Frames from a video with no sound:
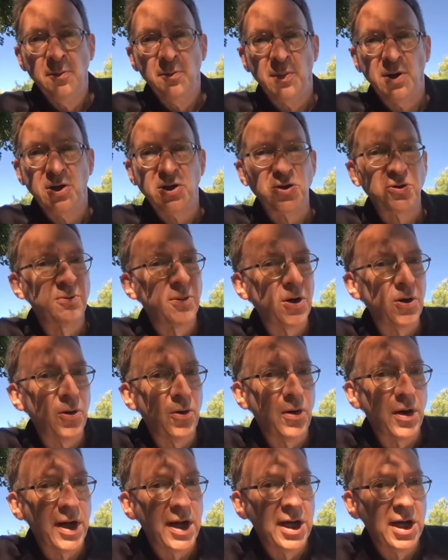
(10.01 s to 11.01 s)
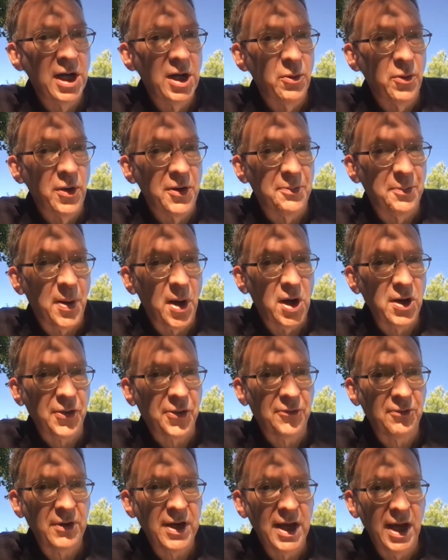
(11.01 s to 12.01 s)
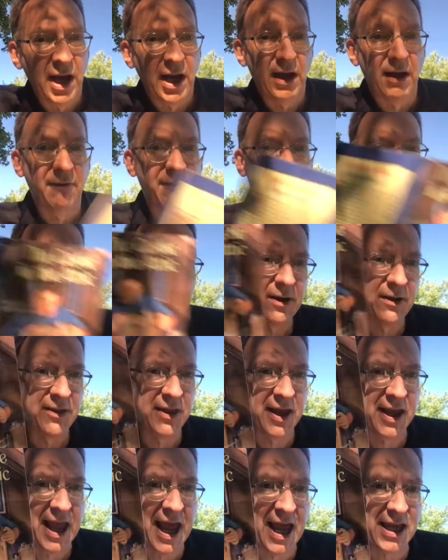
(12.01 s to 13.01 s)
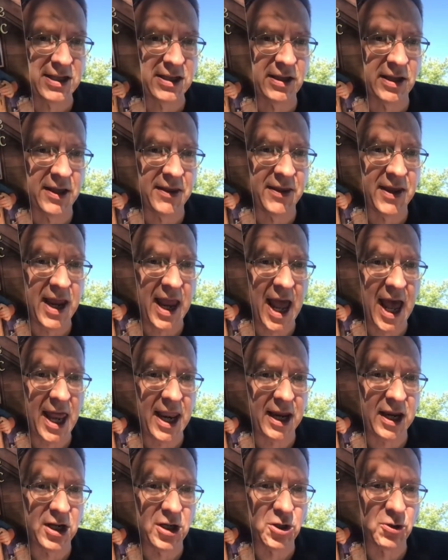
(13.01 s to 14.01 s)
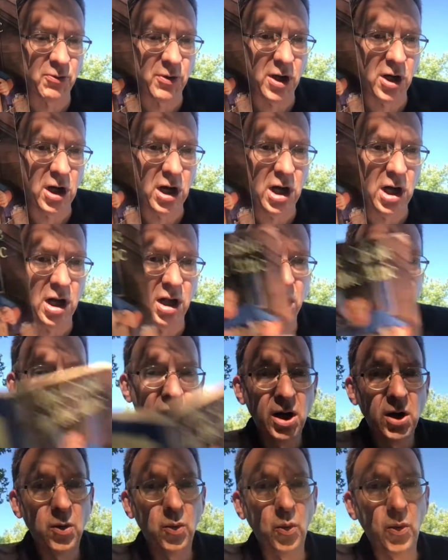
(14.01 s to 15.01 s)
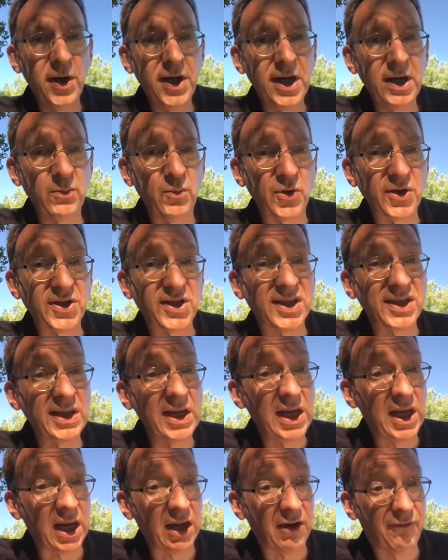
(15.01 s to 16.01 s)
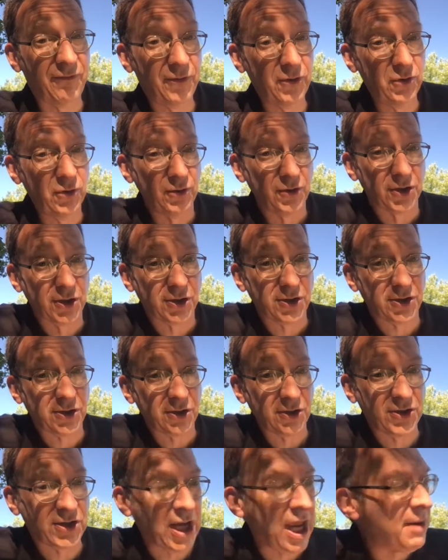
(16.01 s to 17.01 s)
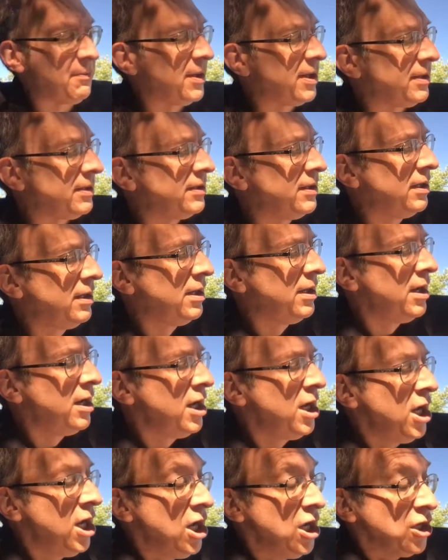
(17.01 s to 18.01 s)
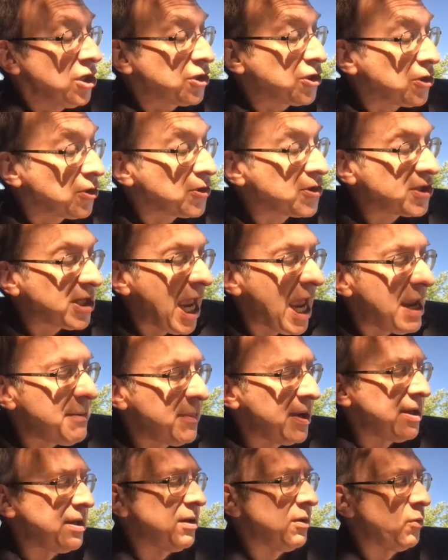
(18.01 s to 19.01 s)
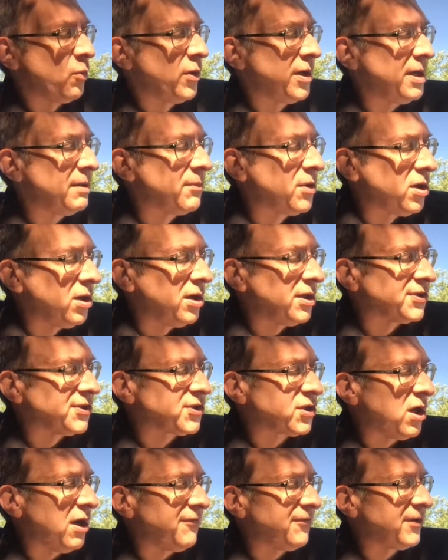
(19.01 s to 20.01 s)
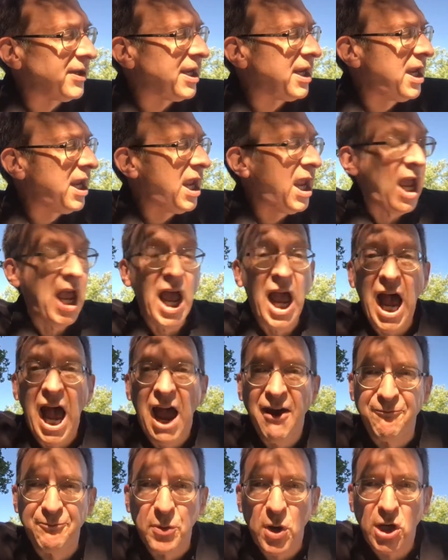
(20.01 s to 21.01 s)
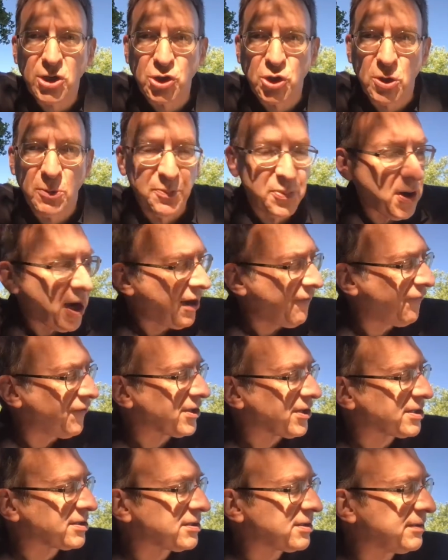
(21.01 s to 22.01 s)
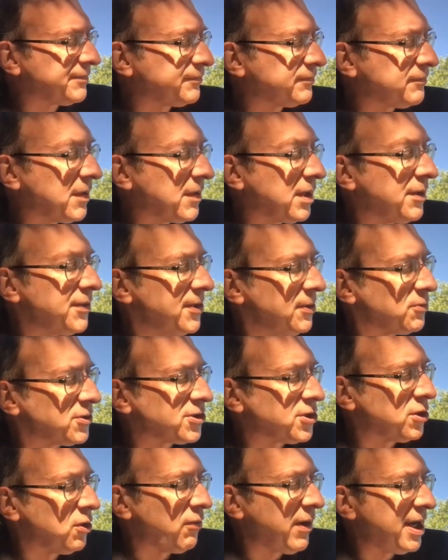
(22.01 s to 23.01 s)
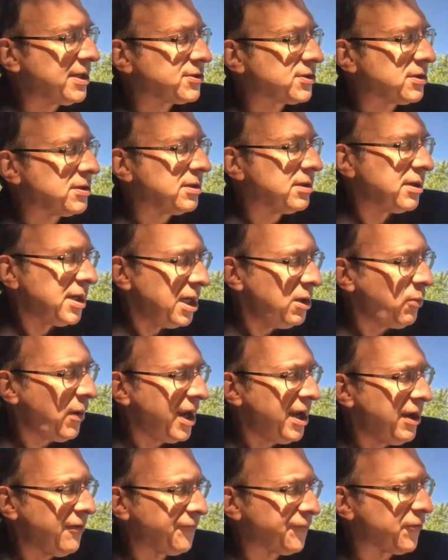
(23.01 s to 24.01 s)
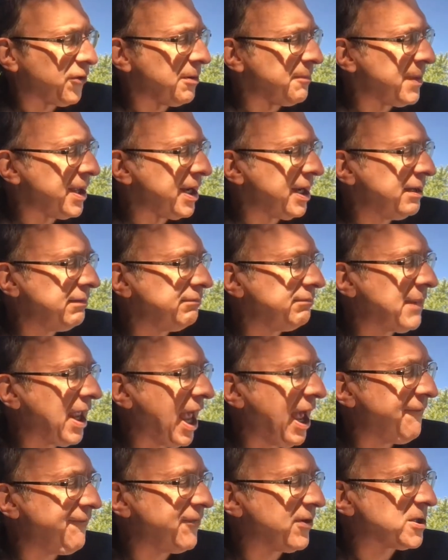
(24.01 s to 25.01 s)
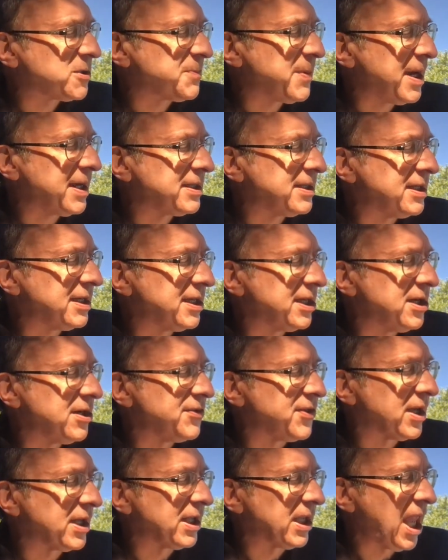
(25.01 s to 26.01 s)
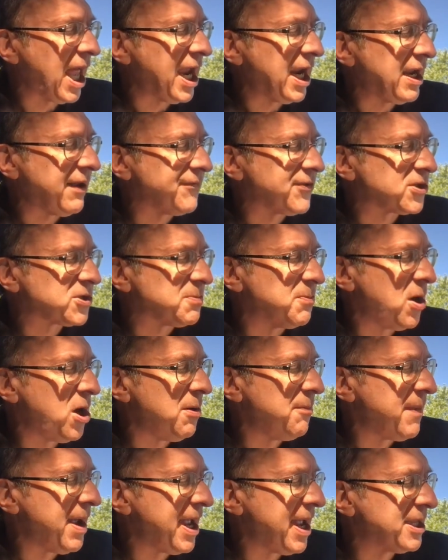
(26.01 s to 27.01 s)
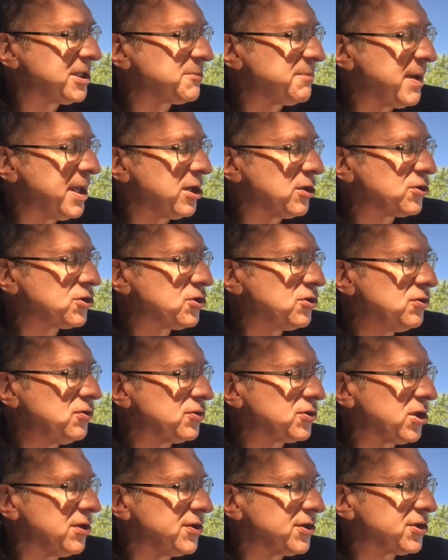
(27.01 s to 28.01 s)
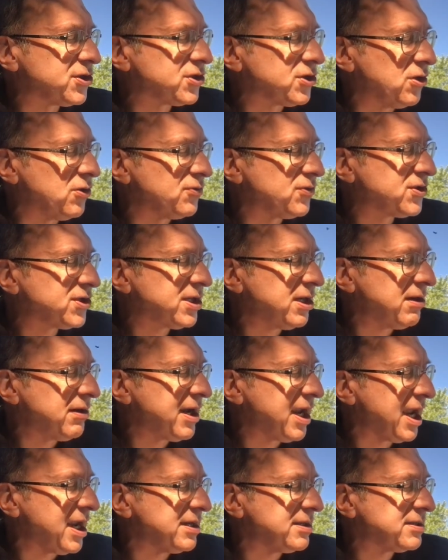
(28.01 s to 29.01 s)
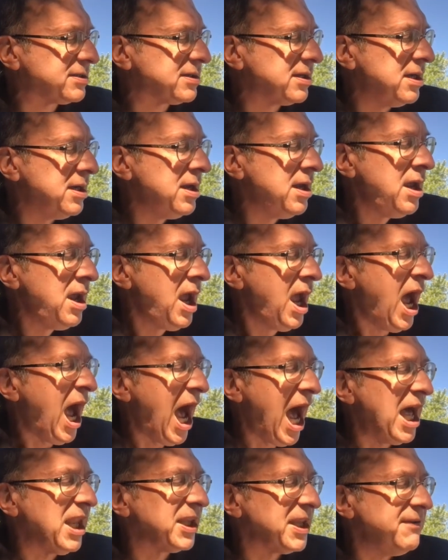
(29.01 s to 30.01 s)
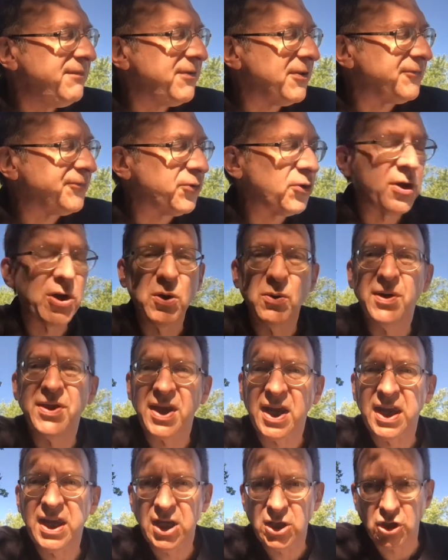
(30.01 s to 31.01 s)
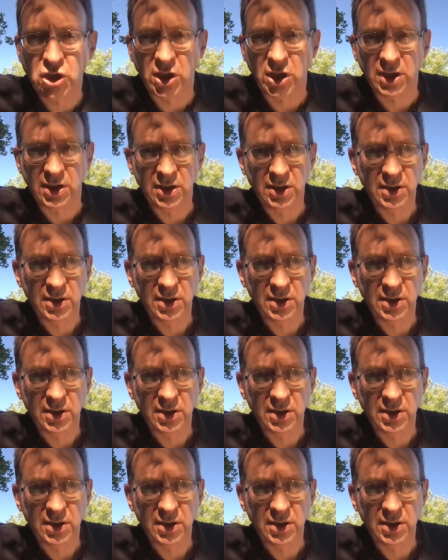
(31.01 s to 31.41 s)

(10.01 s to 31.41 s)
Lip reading: Mr. McCoy here with part three of The Castle in the Attic. As you recall, William was sneaking food to Sir Simon. "Sir Simon," William called softly, "I've brought your breakfast." There was no answer. He waited for a minute, half expecting to hear the clank of the small man's metal shoes on the stone staircase. "I'll leave it for you in the kitchen.